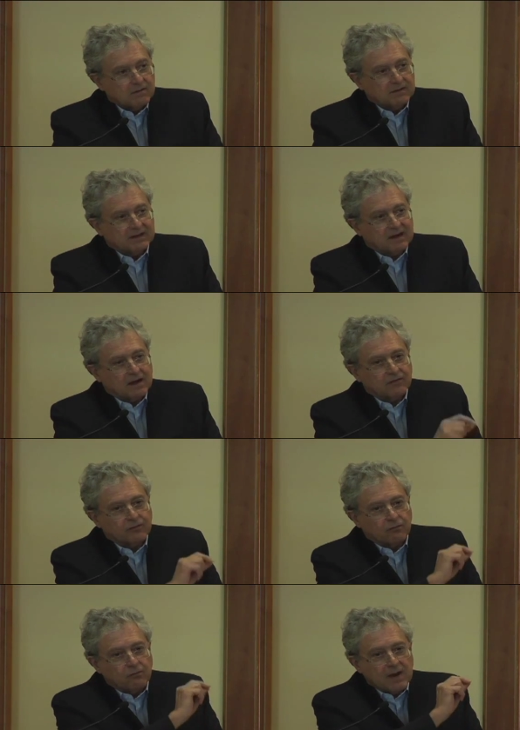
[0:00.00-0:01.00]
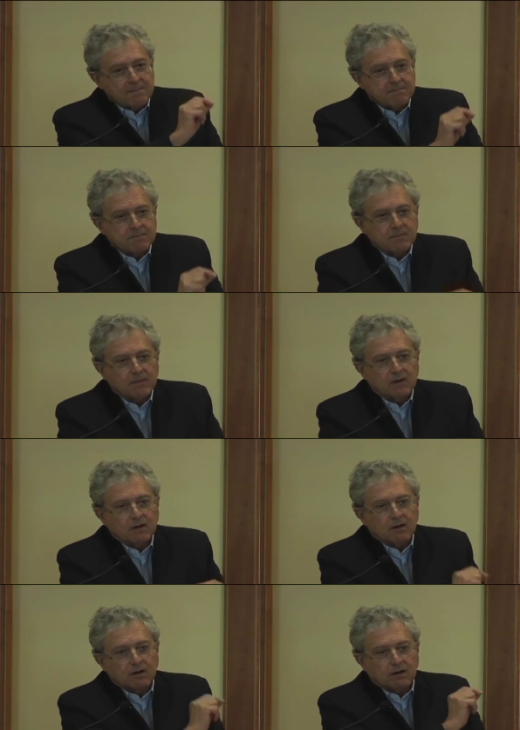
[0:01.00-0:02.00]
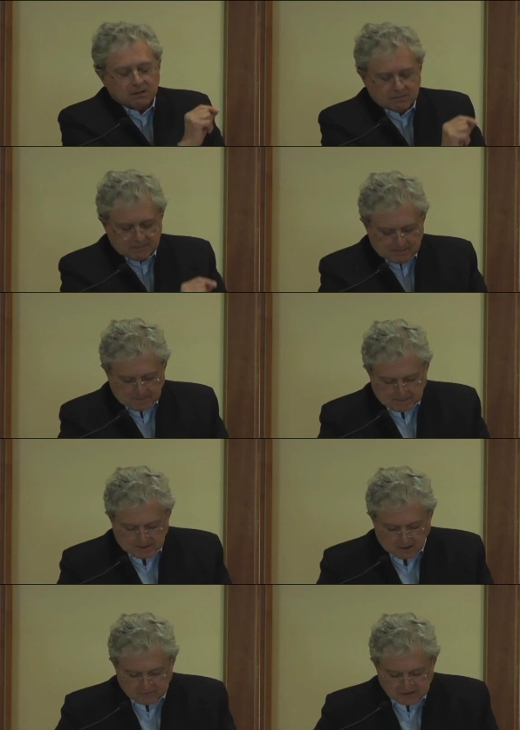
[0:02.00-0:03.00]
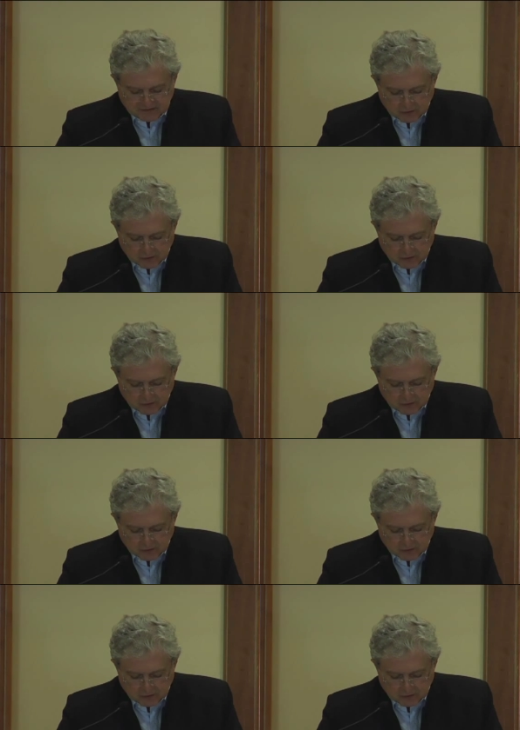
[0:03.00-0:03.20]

that are the rim of these